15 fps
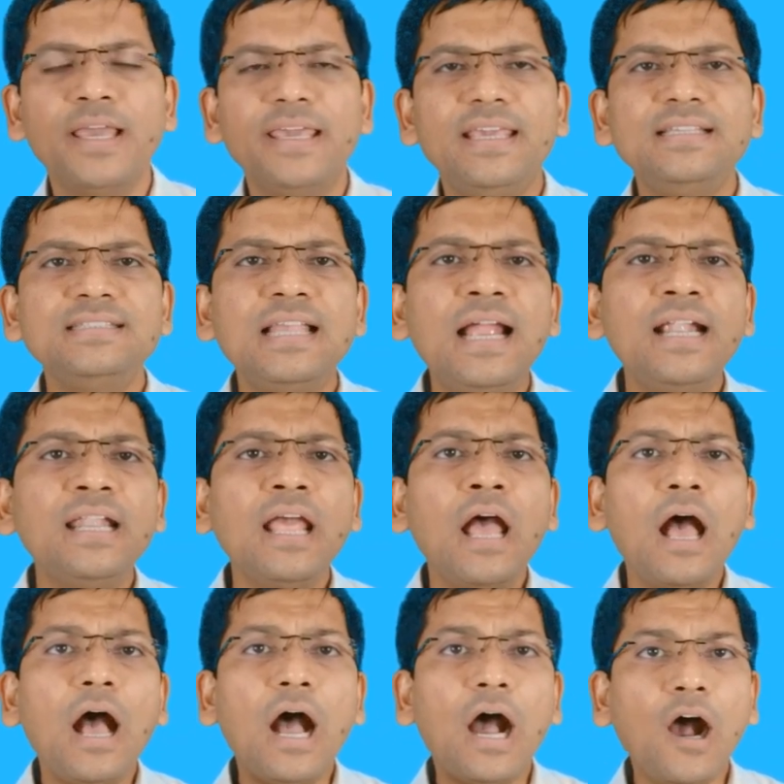is that
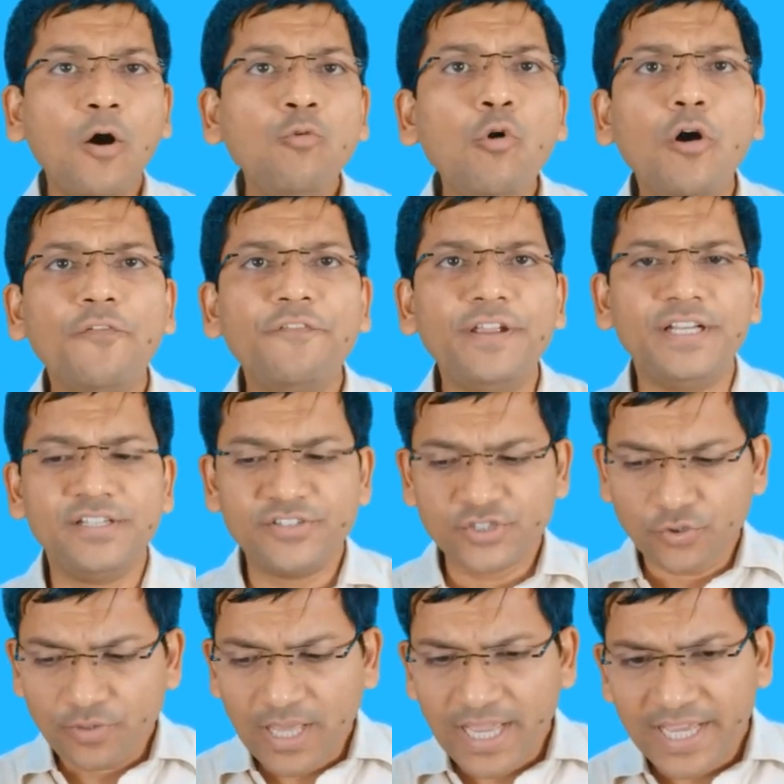how often
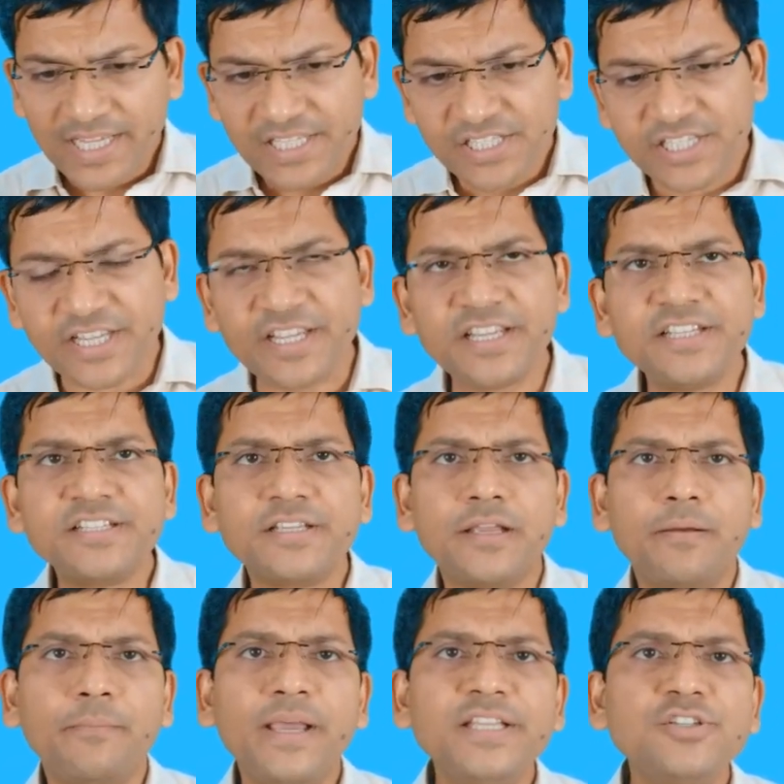should I change
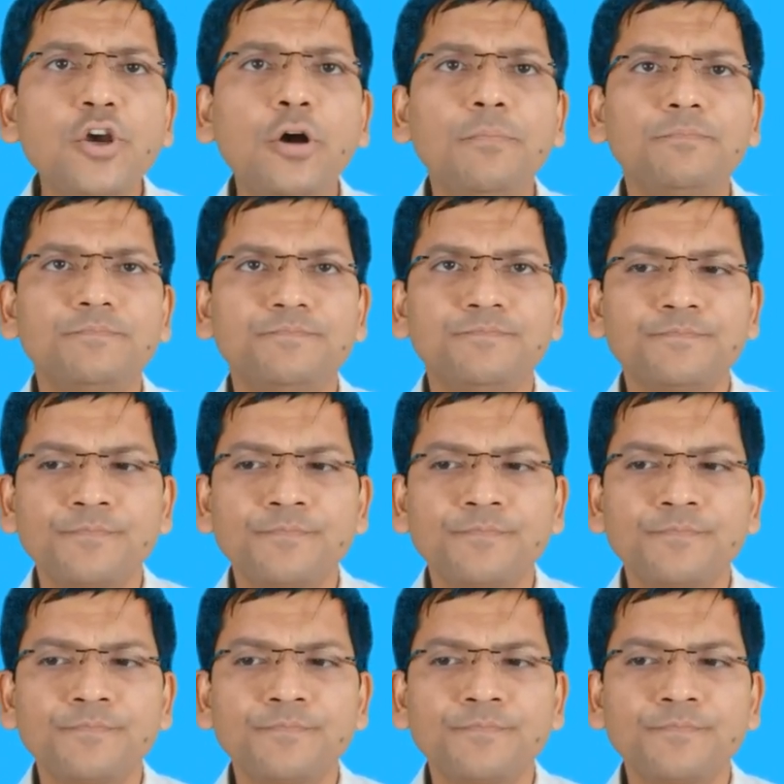my job?